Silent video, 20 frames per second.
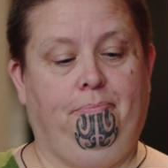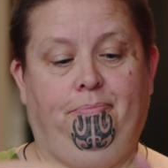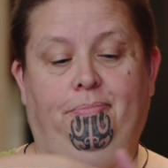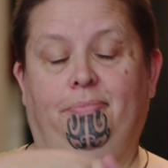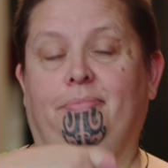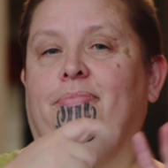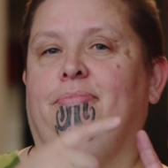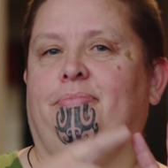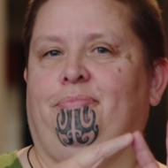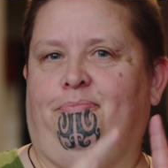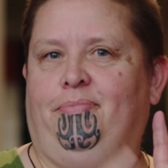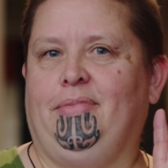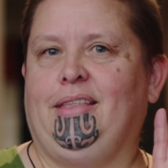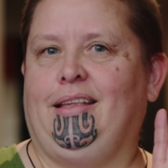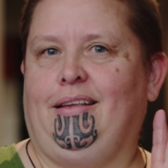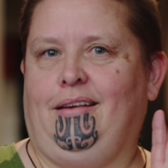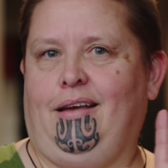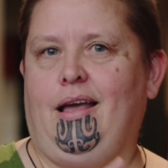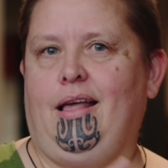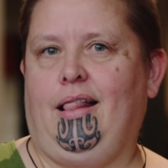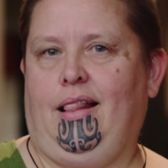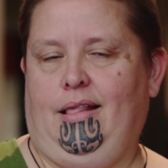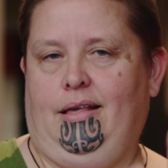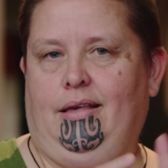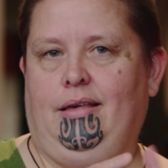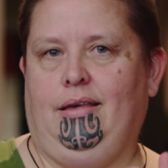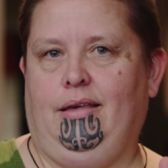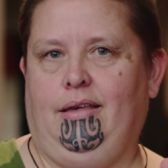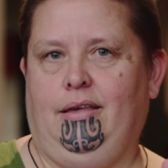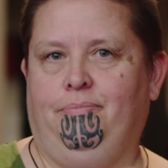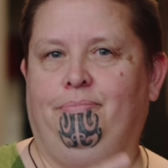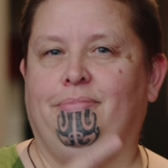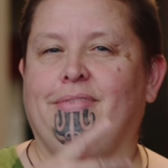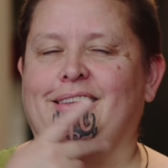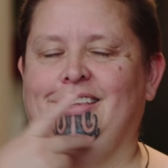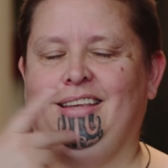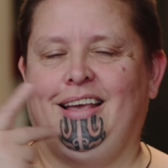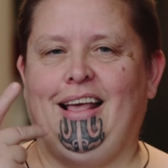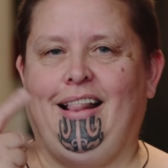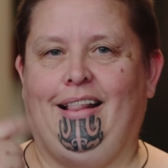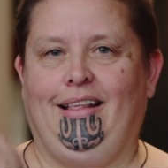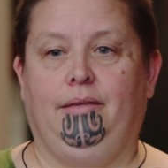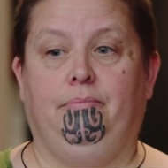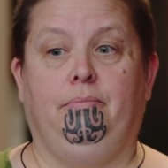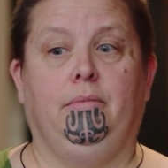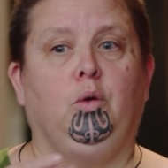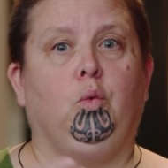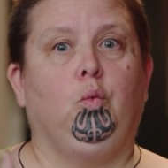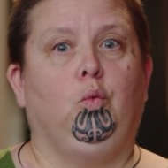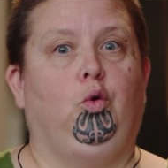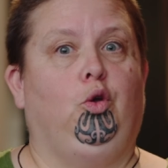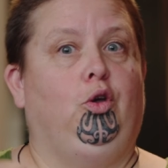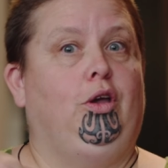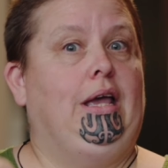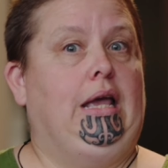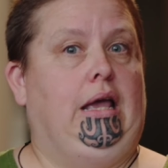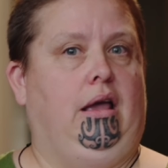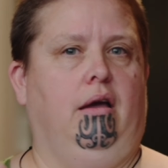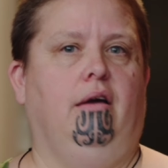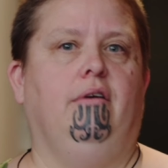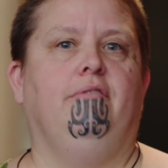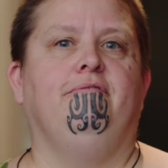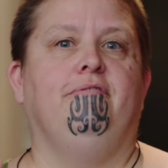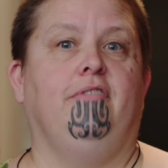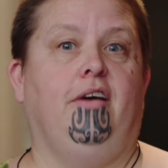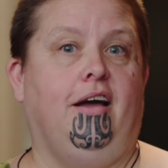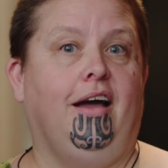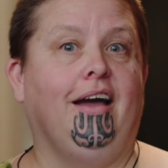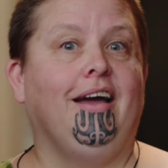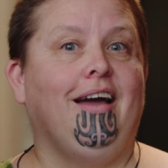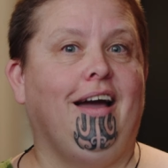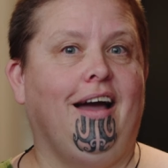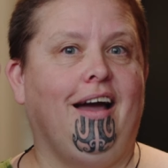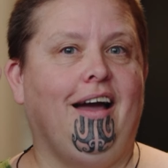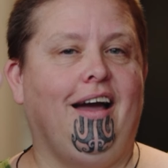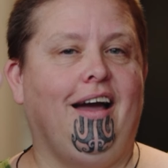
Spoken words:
My name is Kelly, and I'm part of the Whaikaha team.